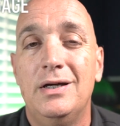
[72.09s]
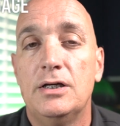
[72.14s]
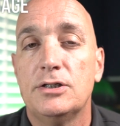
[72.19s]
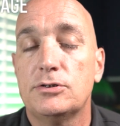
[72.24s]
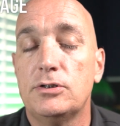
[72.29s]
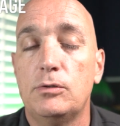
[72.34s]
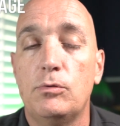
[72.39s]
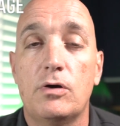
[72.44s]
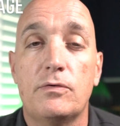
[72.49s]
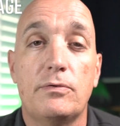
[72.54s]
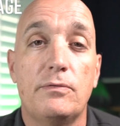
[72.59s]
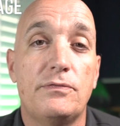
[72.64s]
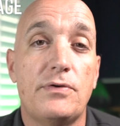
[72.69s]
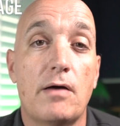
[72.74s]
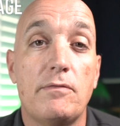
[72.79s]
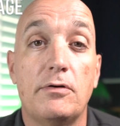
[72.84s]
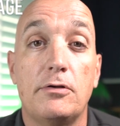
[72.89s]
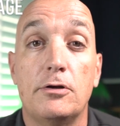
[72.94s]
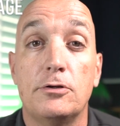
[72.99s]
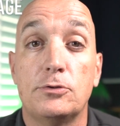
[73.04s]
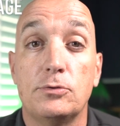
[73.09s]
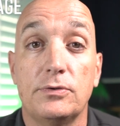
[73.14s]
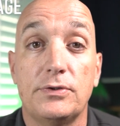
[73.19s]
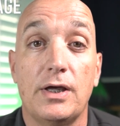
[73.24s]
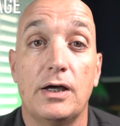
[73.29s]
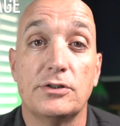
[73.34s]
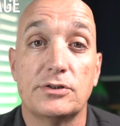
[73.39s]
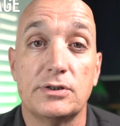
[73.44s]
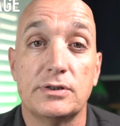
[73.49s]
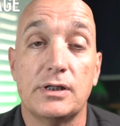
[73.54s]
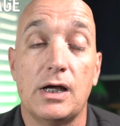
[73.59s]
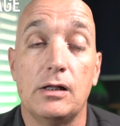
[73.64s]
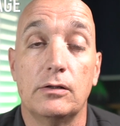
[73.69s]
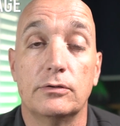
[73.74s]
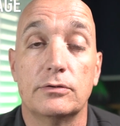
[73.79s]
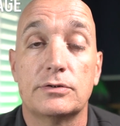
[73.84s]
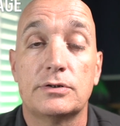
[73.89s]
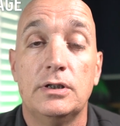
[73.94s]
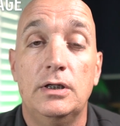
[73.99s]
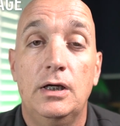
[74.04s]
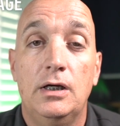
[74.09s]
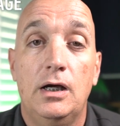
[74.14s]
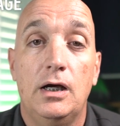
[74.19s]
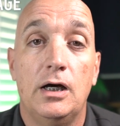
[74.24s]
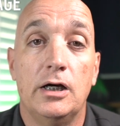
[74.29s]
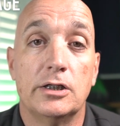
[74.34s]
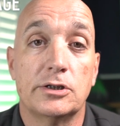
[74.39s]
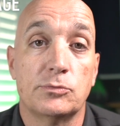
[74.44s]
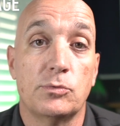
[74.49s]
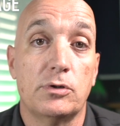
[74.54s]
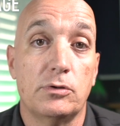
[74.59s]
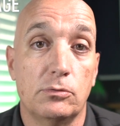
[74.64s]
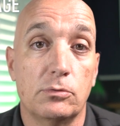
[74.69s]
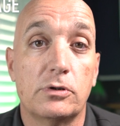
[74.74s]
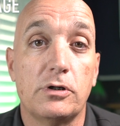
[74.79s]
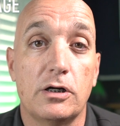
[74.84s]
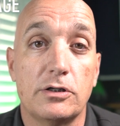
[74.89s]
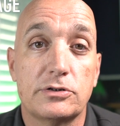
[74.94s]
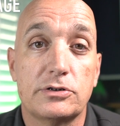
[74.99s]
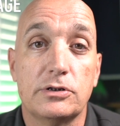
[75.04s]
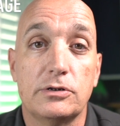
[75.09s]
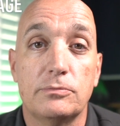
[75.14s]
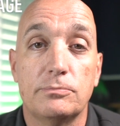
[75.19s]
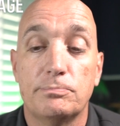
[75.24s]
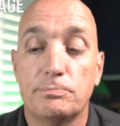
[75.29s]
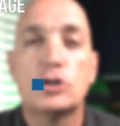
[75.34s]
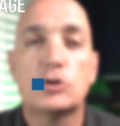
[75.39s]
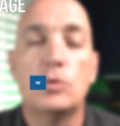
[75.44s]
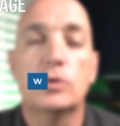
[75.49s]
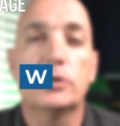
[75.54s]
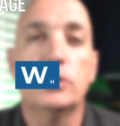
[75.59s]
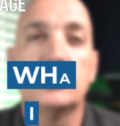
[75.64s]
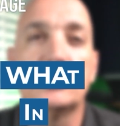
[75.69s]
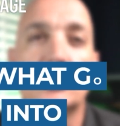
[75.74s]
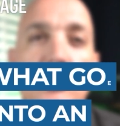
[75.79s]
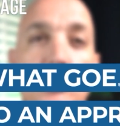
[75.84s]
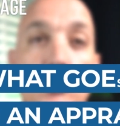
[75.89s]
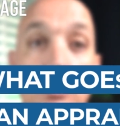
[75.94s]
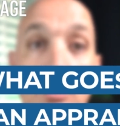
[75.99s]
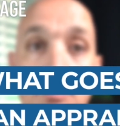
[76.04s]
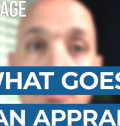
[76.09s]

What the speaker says: So anywhere from $500 to $1,000 is what it will cost you. So it goes into an